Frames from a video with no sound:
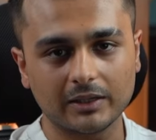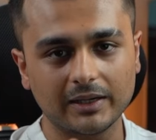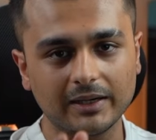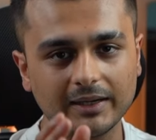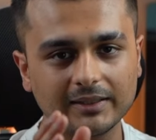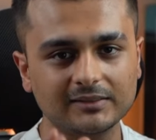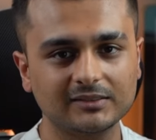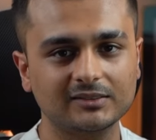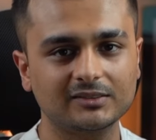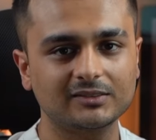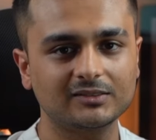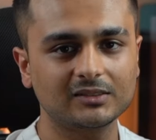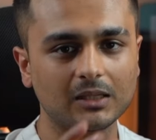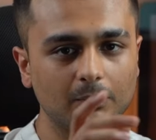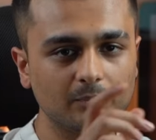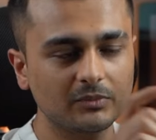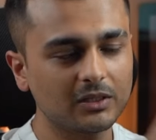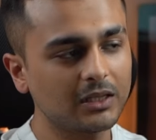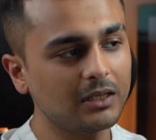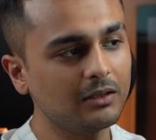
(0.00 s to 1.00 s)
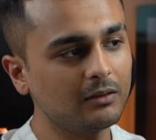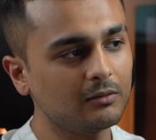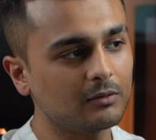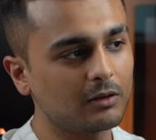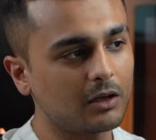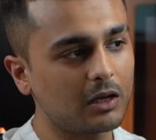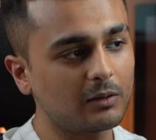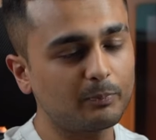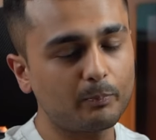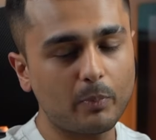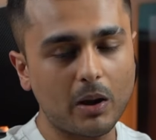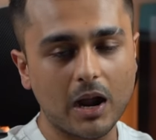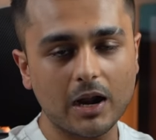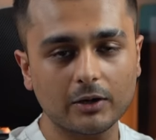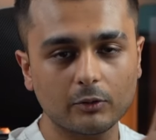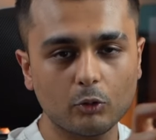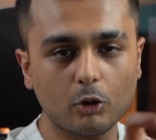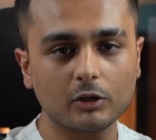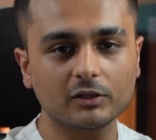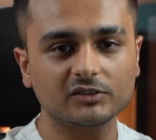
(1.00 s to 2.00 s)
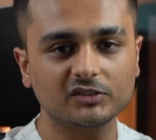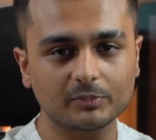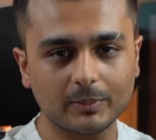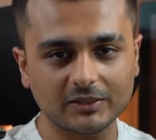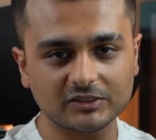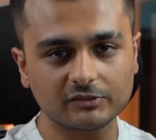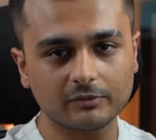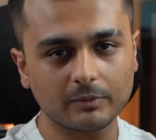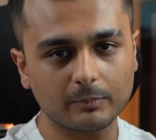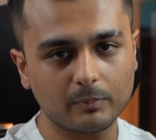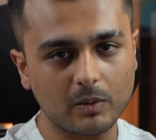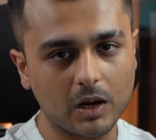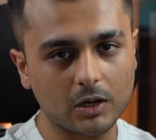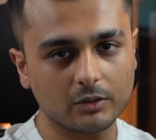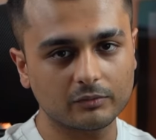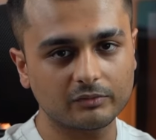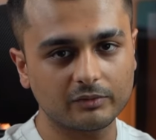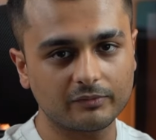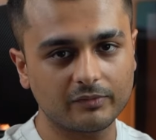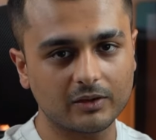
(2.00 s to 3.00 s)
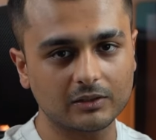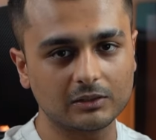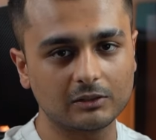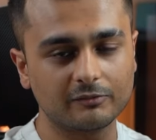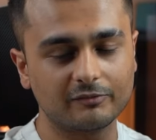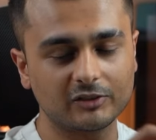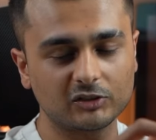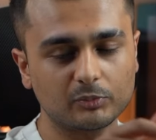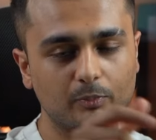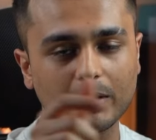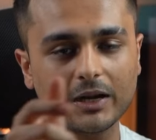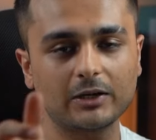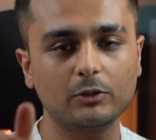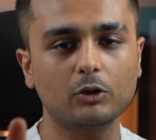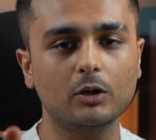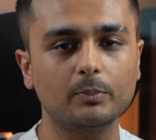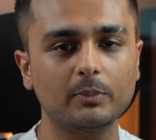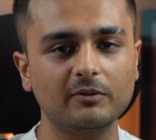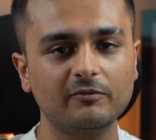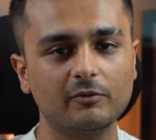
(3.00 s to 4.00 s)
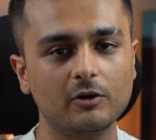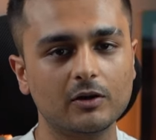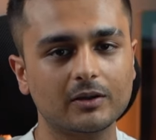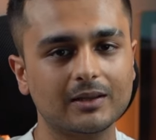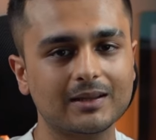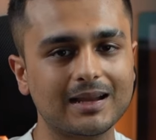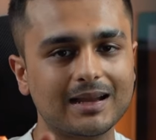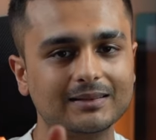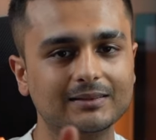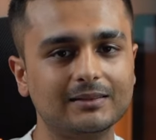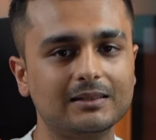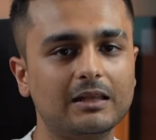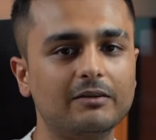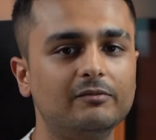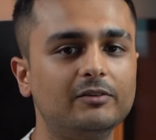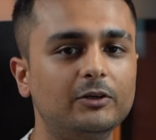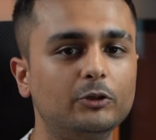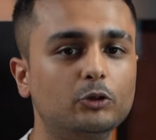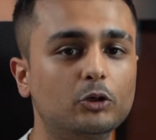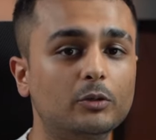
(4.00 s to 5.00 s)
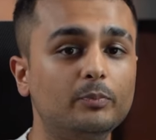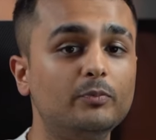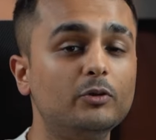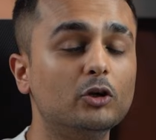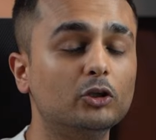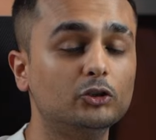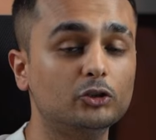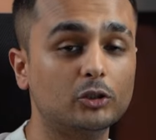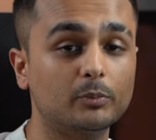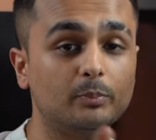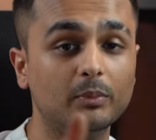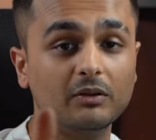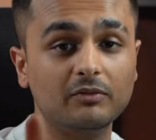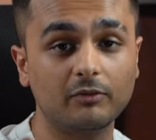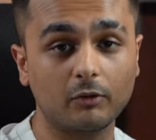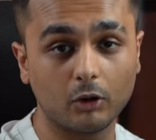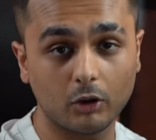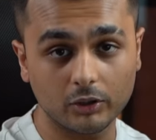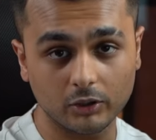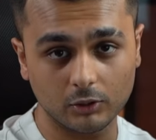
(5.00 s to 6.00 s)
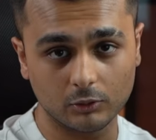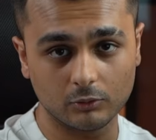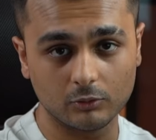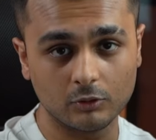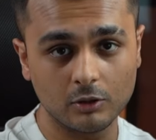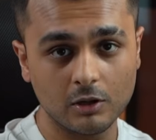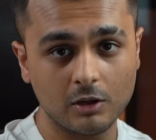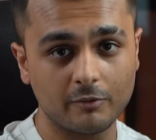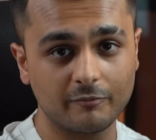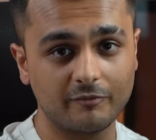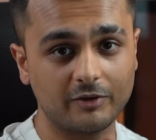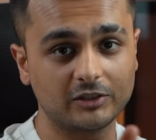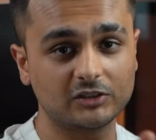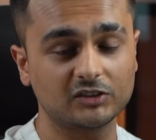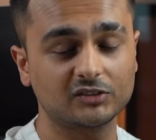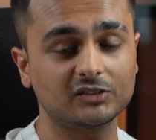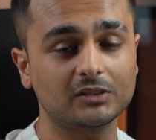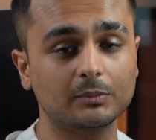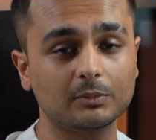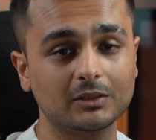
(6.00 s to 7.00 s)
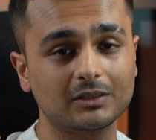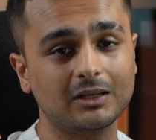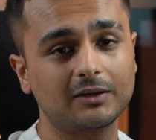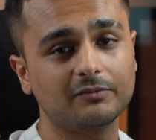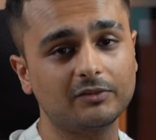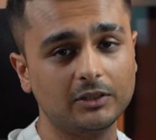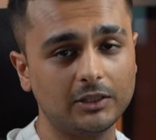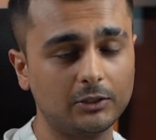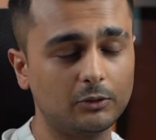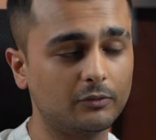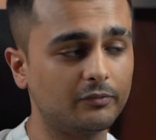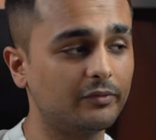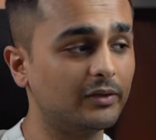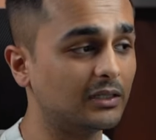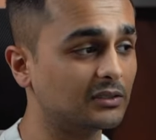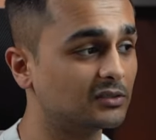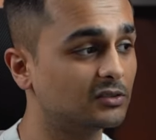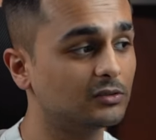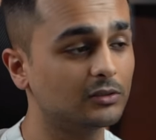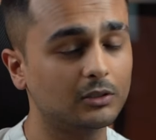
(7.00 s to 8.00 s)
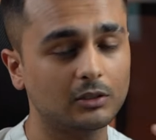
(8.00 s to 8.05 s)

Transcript: It's something, a part or a specific part of the funnel which might not be working at the level it could be or should be for you, which is something that we need to fix.